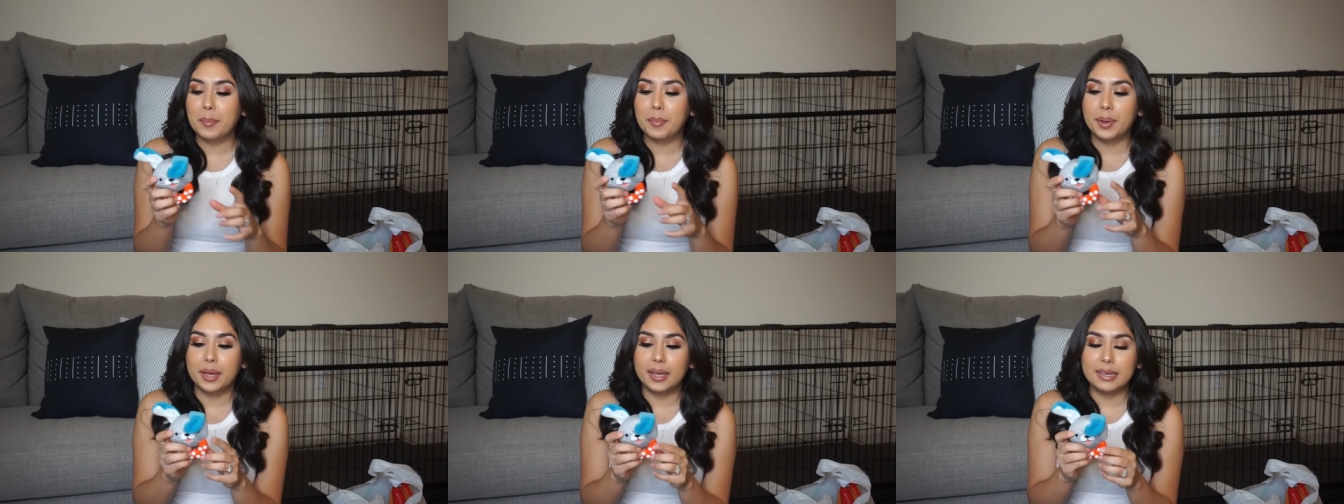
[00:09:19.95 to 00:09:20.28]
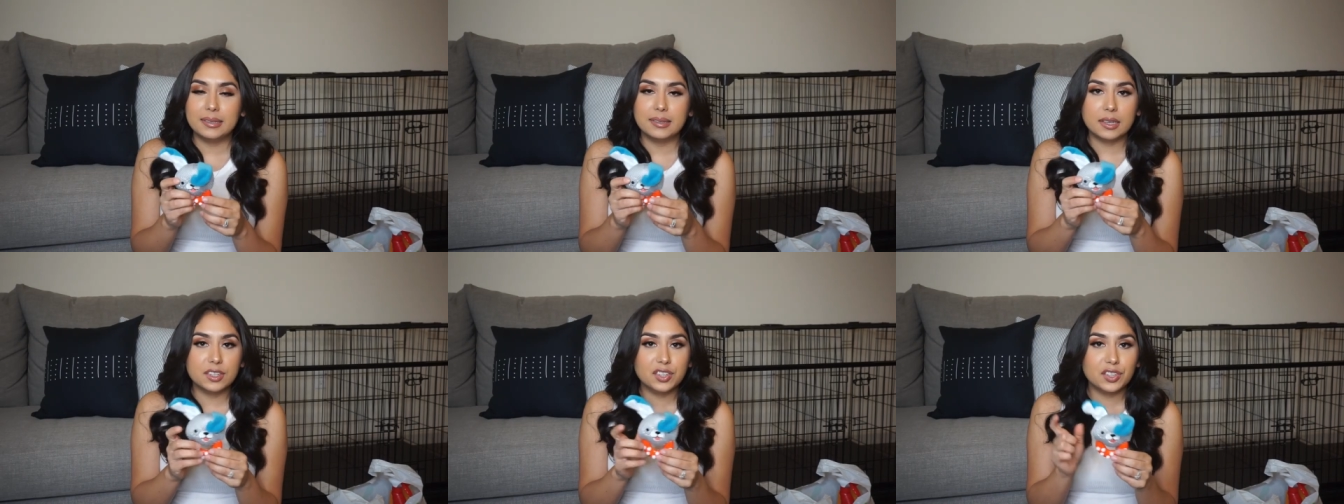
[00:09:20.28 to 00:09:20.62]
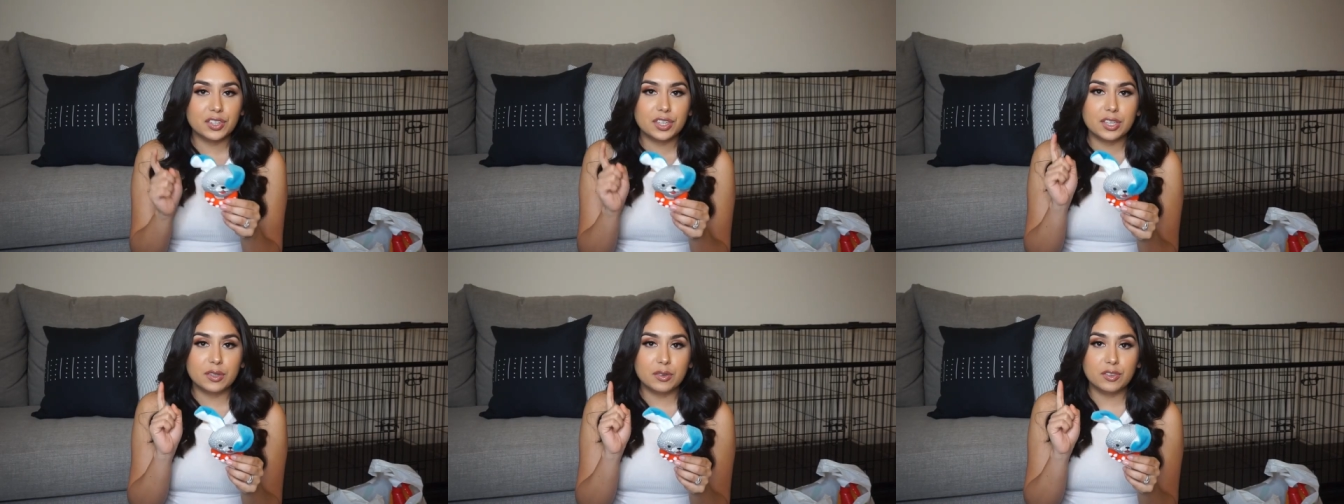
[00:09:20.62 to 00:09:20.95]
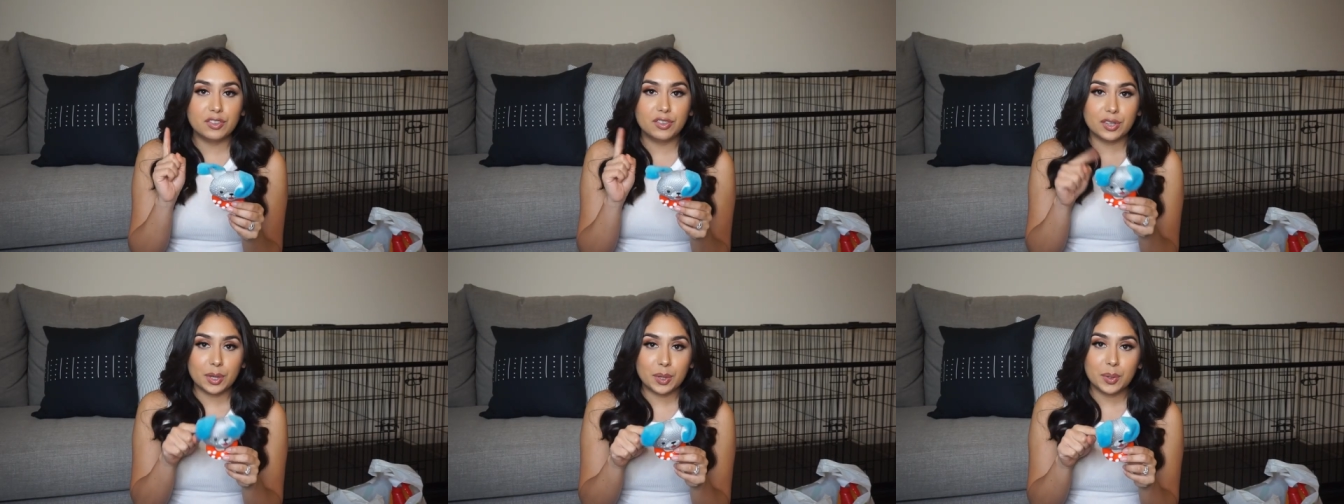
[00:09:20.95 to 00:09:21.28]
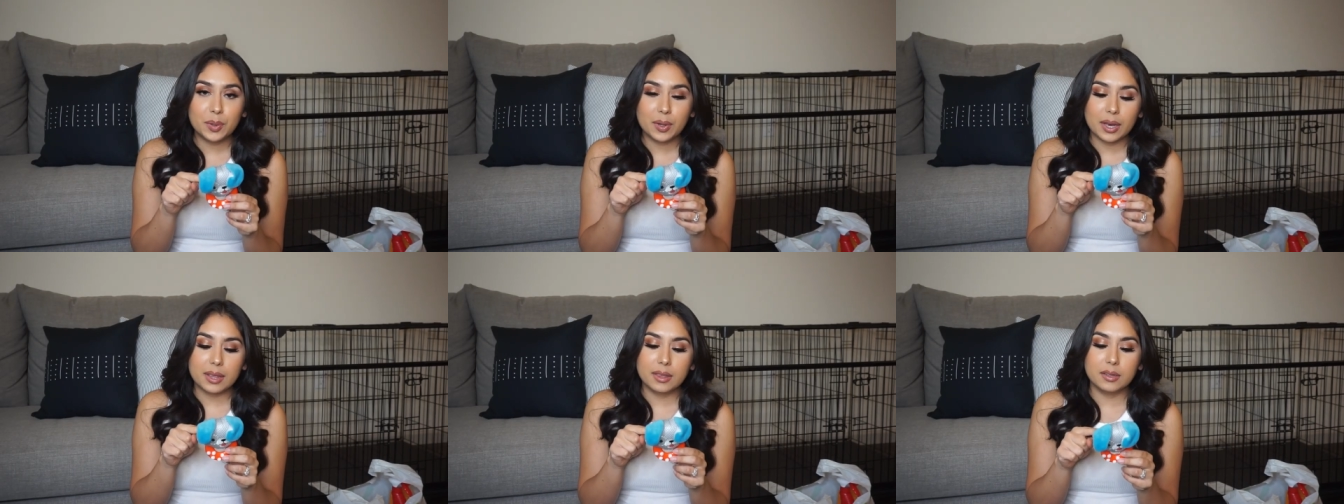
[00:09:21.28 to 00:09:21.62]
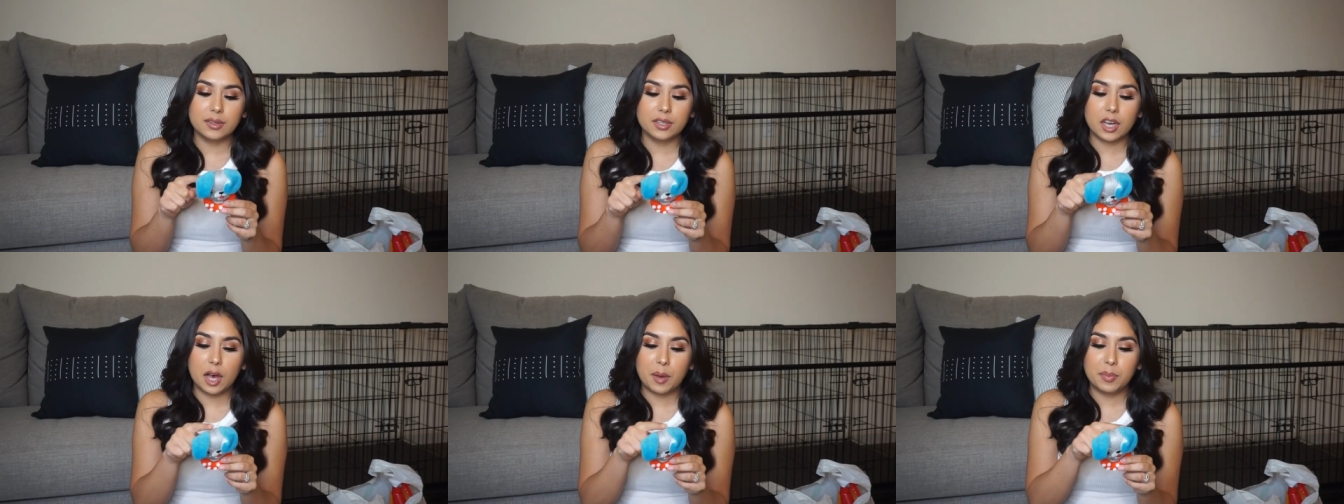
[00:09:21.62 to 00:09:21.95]
but essentially you soak
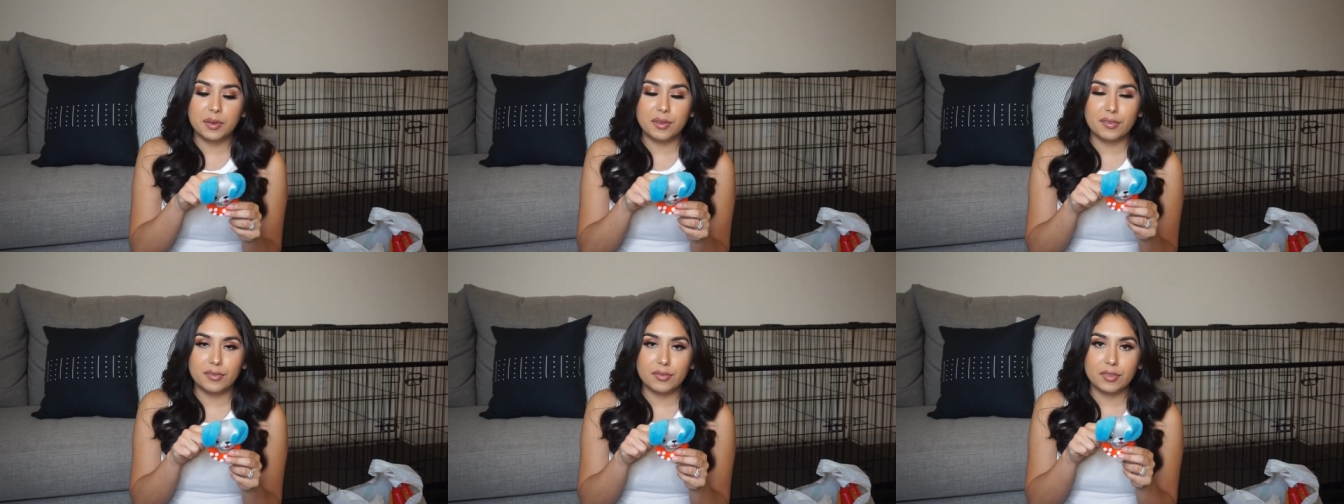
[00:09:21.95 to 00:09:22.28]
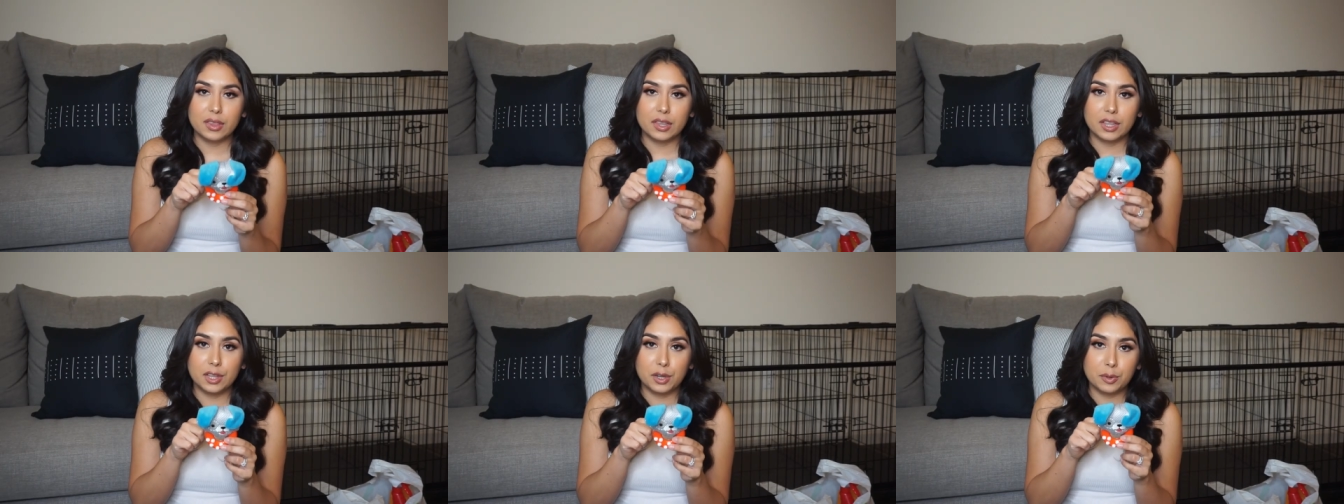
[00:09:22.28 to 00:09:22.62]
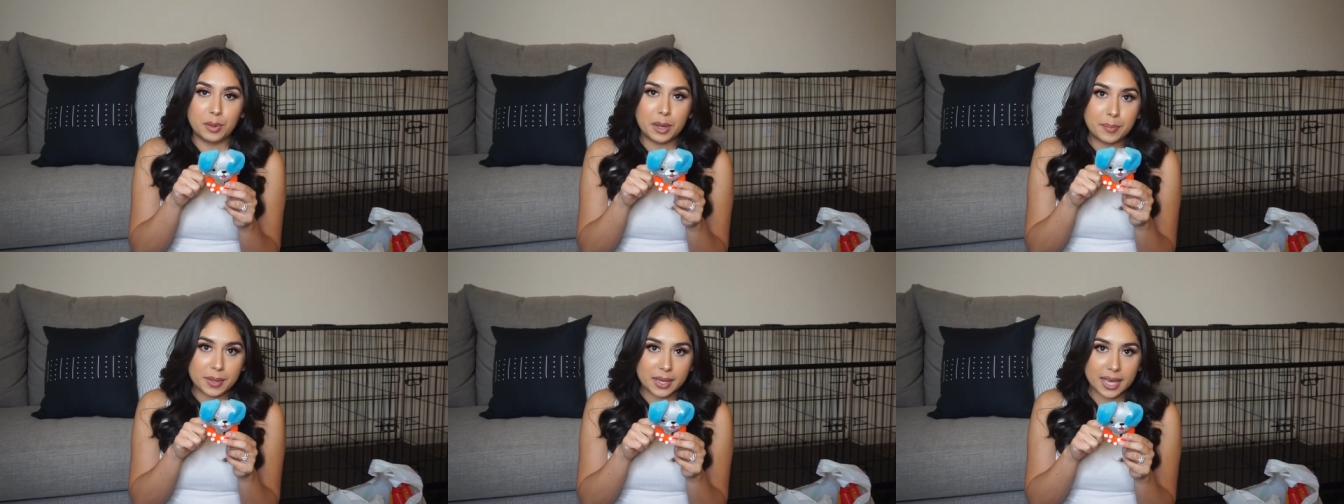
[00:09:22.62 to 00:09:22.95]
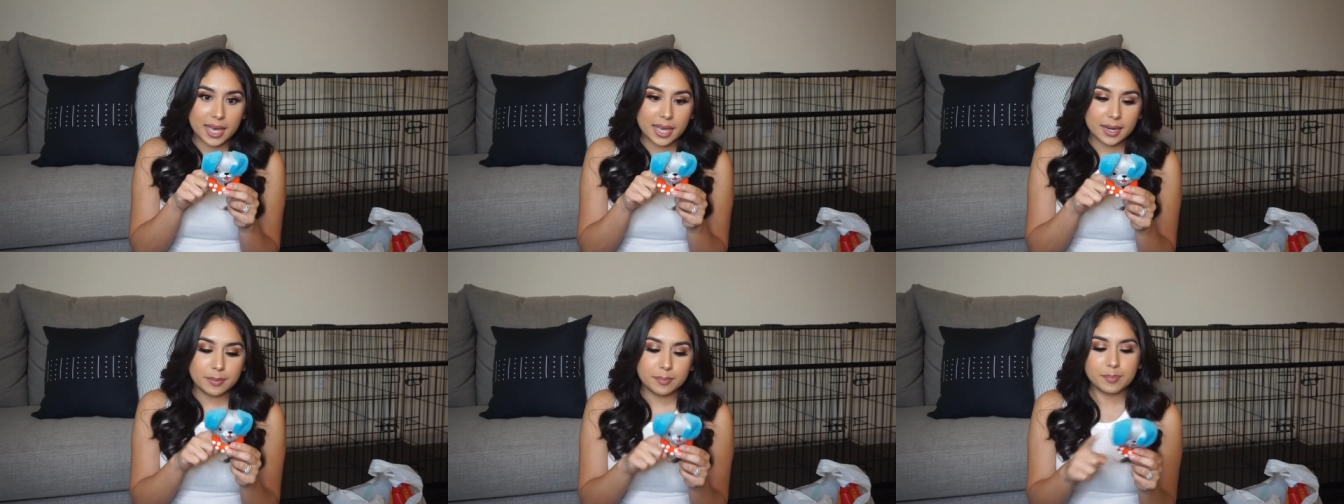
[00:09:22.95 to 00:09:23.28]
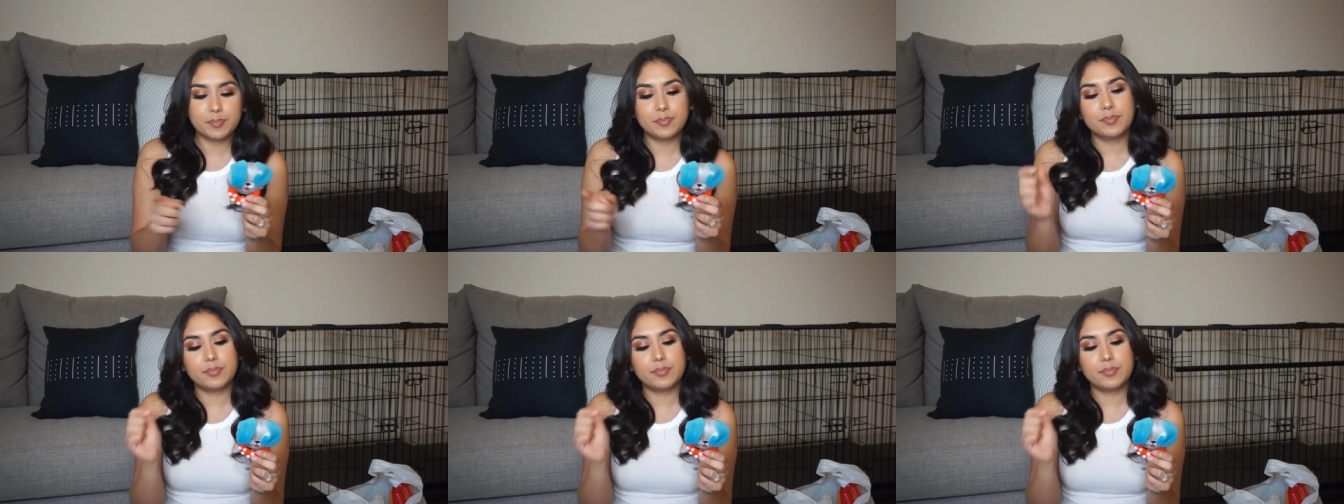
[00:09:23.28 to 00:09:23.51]
the top of the little puppy head